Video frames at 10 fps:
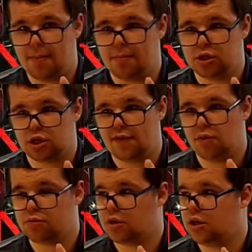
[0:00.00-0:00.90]
which I
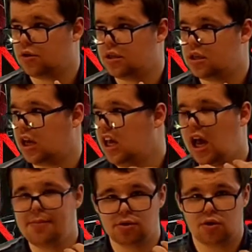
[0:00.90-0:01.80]
thought was really interesting. He
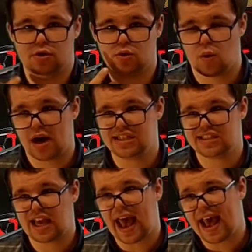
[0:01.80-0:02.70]
comes across quite
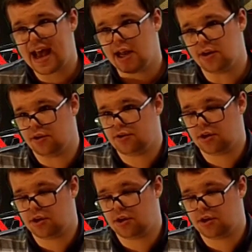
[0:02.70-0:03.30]
scared, and